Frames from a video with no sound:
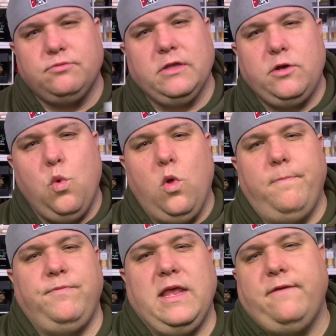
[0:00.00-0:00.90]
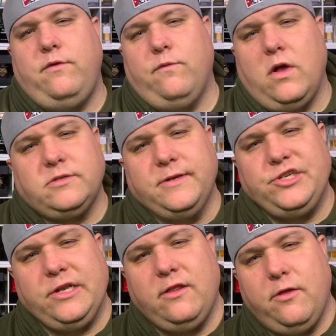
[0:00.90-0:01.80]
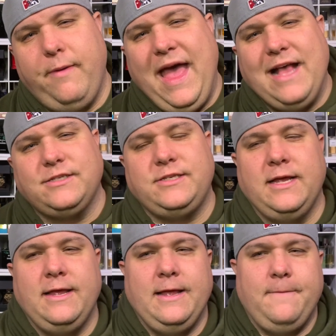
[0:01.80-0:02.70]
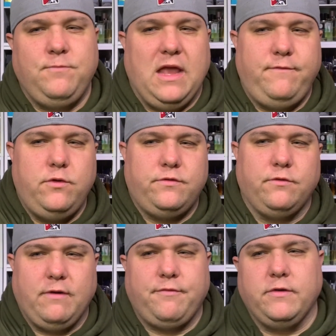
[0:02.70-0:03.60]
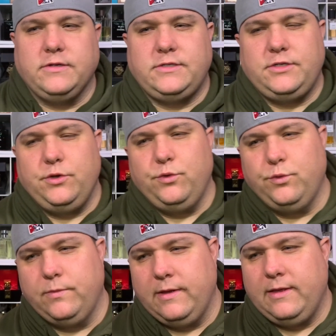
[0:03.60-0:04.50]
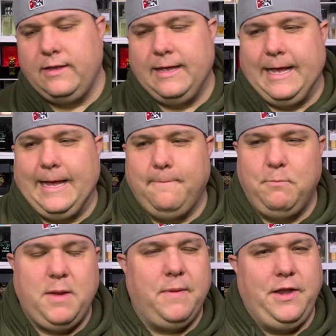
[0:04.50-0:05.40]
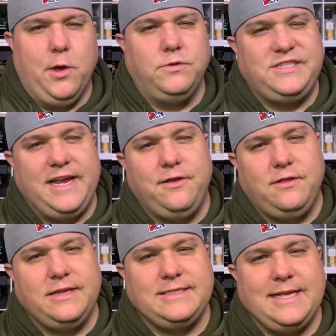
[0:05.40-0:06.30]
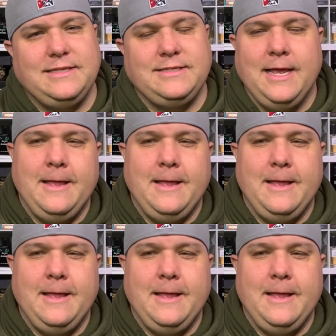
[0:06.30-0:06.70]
cool. And if you've watched my channel in the past, I've used the reference to make my nose tingle in a sense.